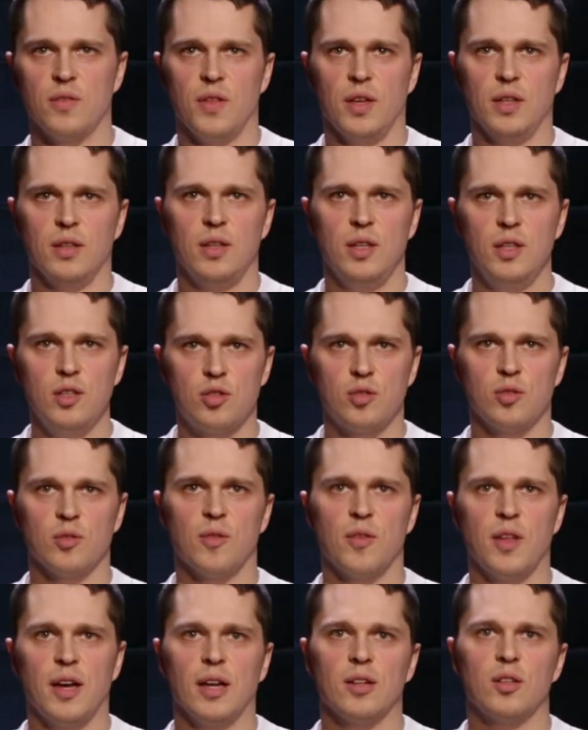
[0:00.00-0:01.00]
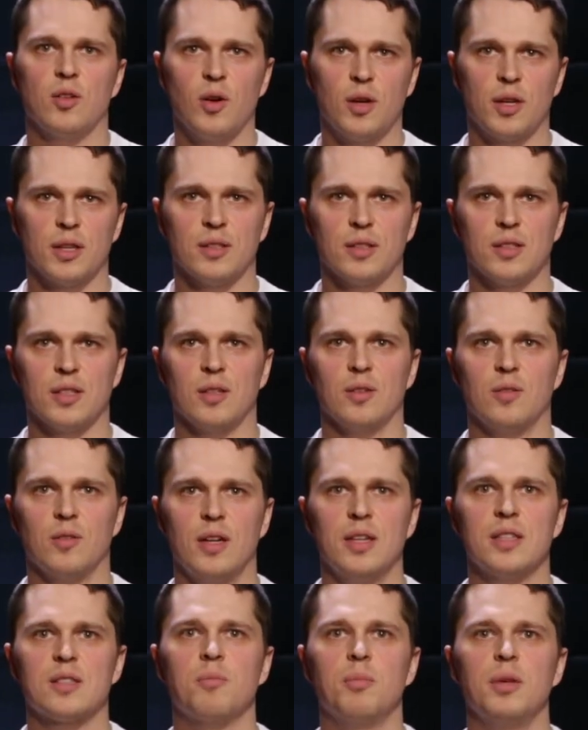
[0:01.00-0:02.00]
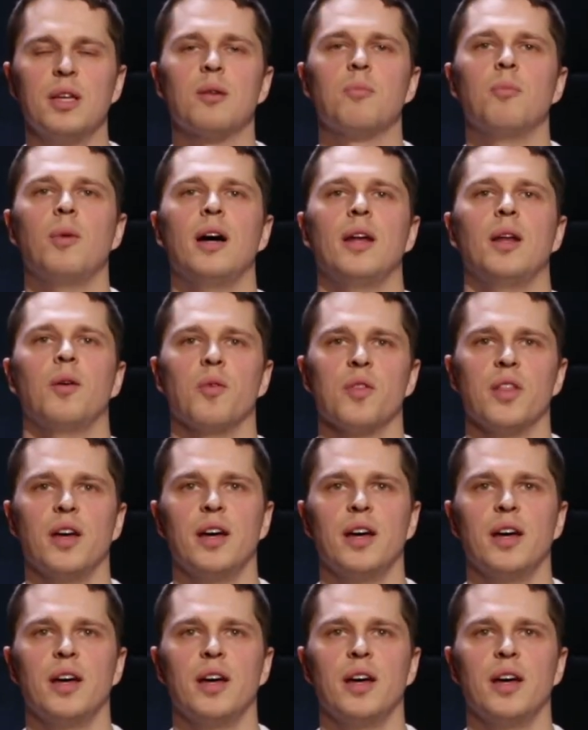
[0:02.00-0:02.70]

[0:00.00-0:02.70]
that issued their tokens and raised big money with